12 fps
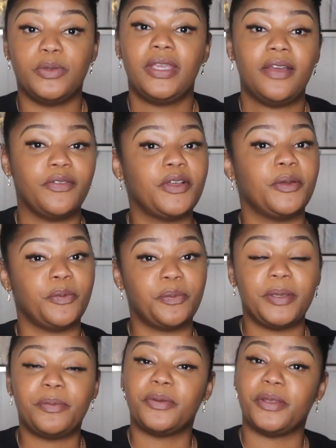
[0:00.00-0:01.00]
We have a couple
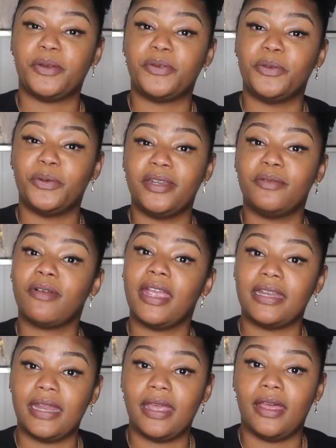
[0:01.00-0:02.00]
people that are doing it
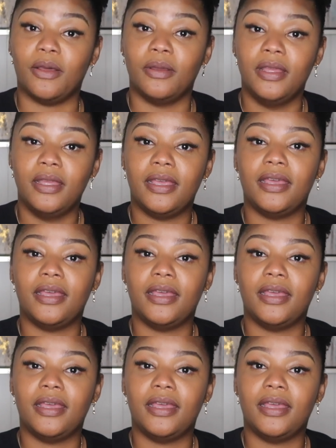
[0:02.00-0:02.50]
right now,